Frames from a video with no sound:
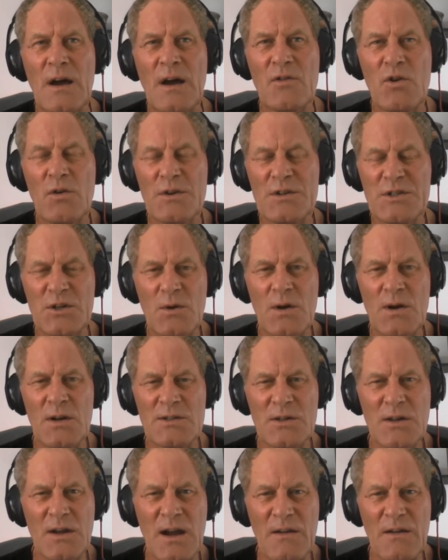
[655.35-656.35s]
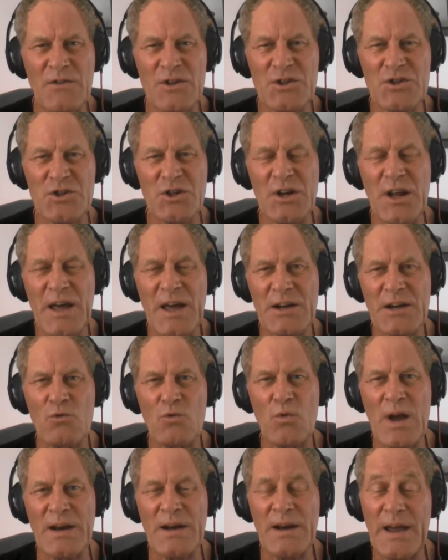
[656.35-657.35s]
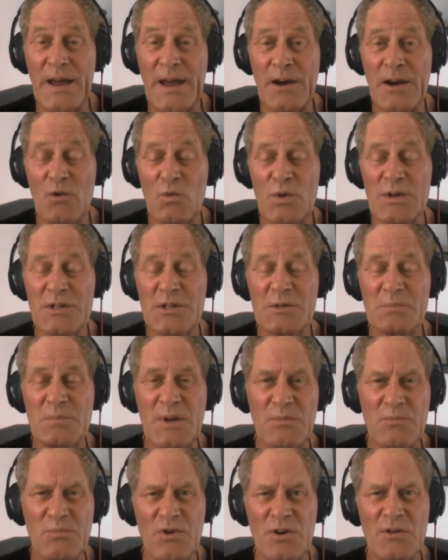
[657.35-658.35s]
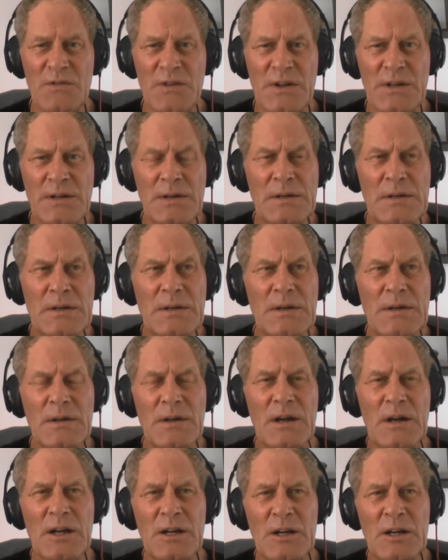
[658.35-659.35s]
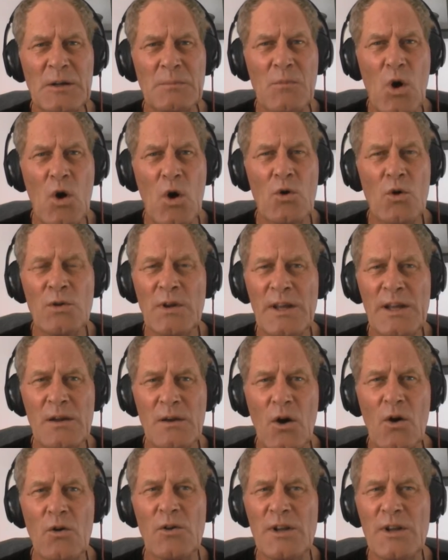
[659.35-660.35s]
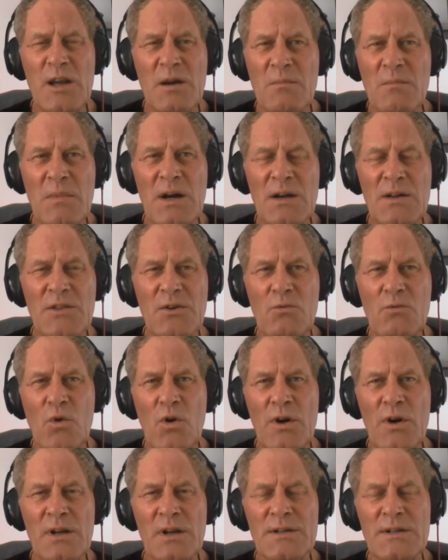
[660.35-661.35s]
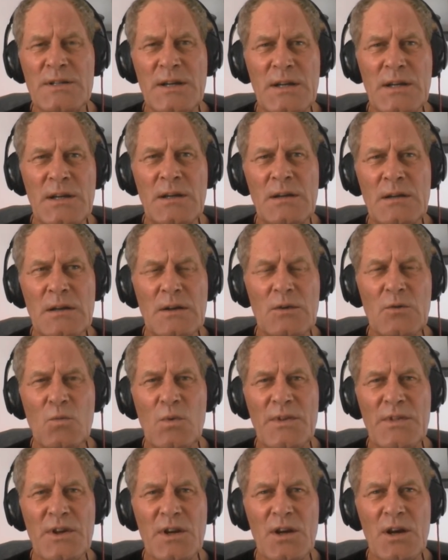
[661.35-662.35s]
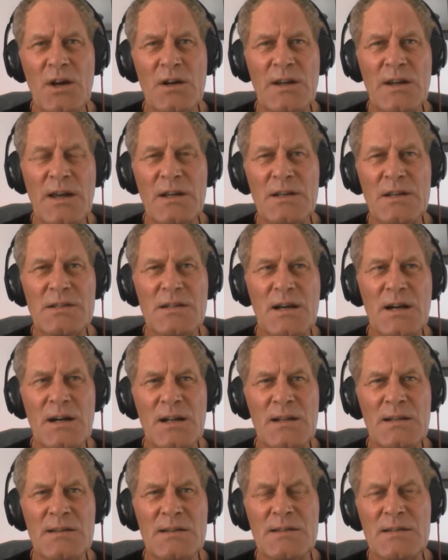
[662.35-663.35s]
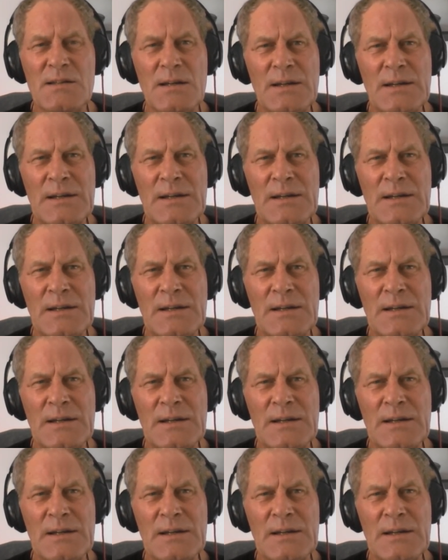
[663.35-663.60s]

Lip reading: Of course, you also have the genetic red hair, which has been proven only among the royalty, with elongated skulls.